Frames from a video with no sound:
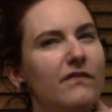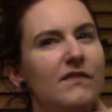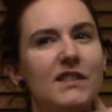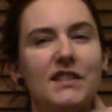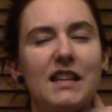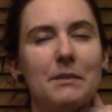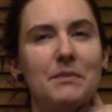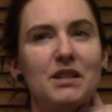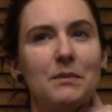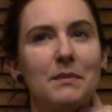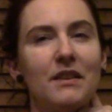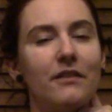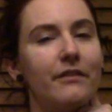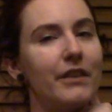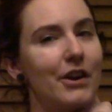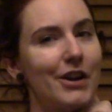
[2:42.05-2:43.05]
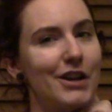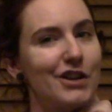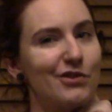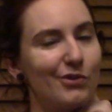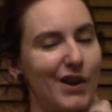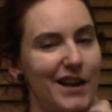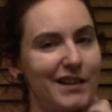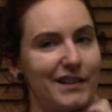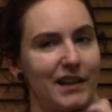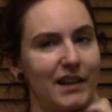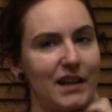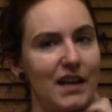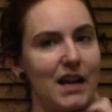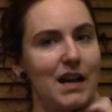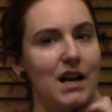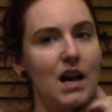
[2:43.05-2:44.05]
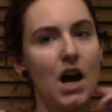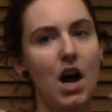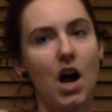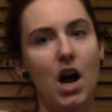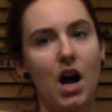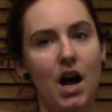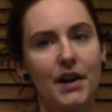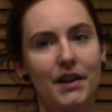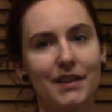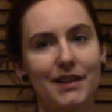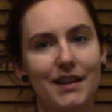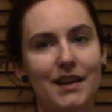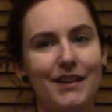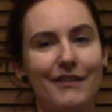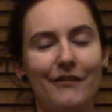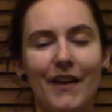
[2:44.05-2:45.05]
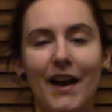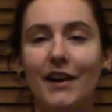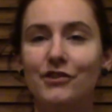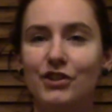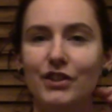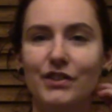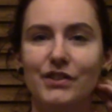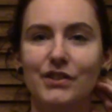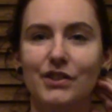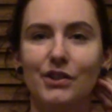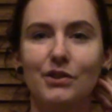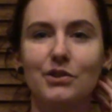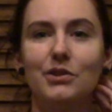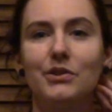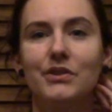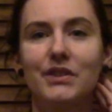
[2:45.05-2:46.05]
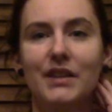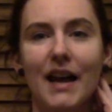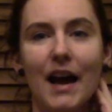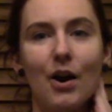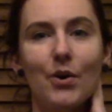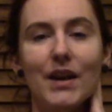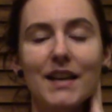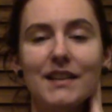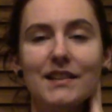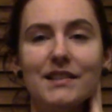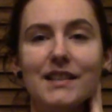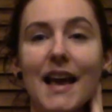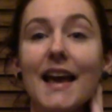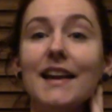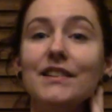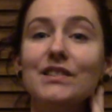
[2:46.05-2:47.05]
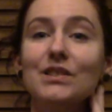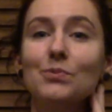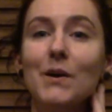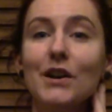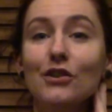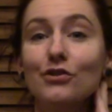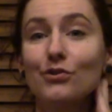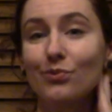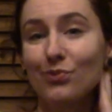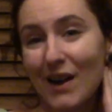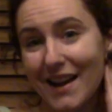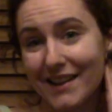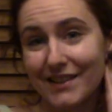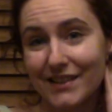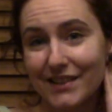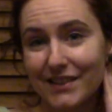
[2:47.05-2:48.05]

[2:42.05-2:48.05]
seems to be very trendy on the fashion circles now, is a sweater dress.